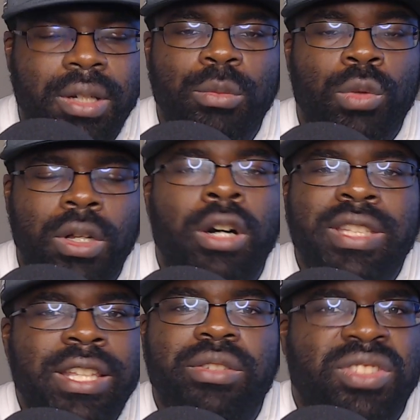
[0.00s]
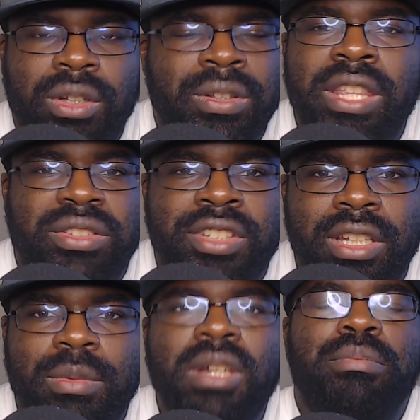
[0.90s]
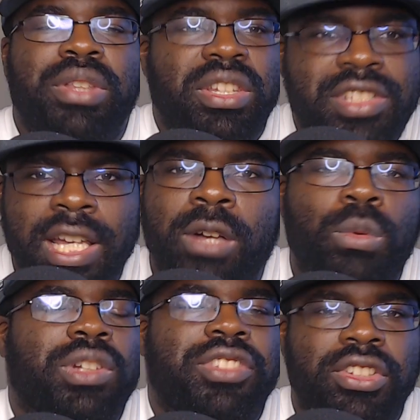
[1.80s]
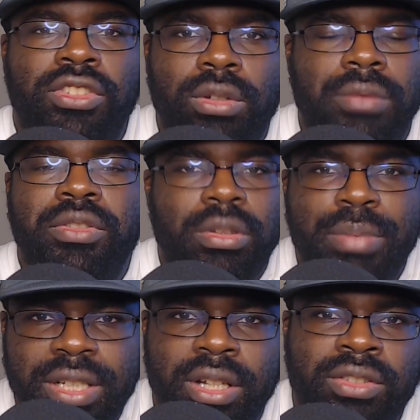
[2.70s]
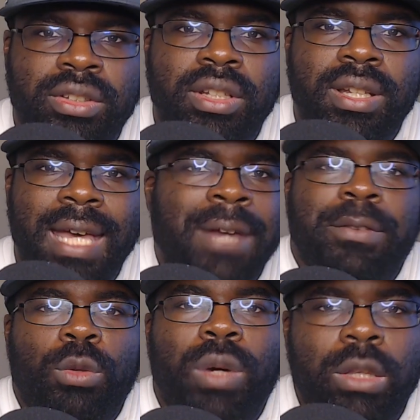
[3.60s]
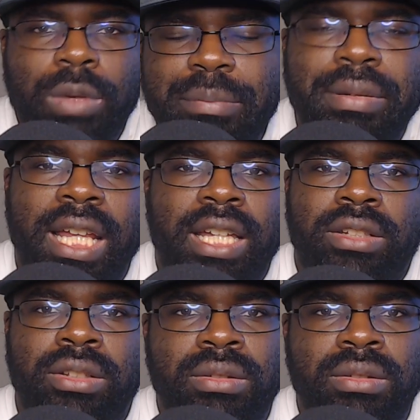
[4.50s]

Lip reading: well, on either team, but the Jaguars deserved to beat us after the way we played.